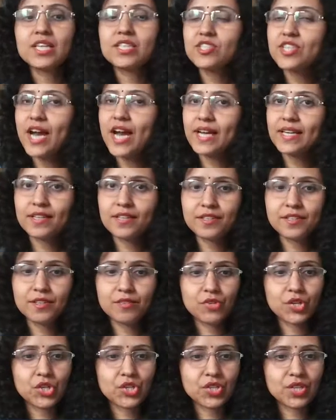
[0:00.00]
standard
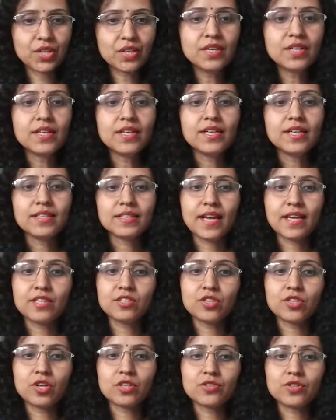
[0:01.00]
deviation that
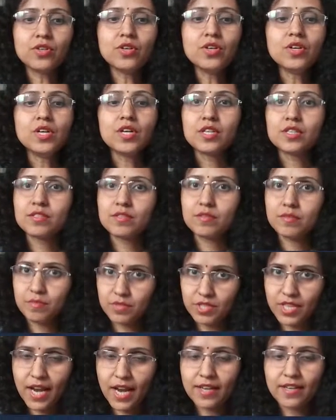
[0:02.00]
is also
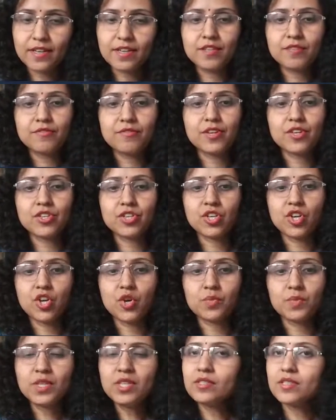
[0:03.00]
standard deviation of
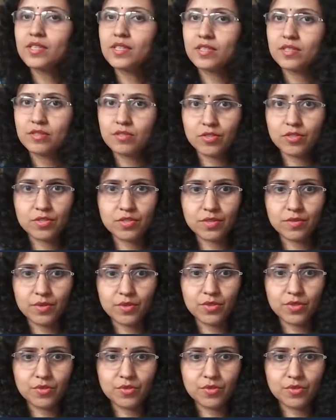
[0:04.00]
this distributed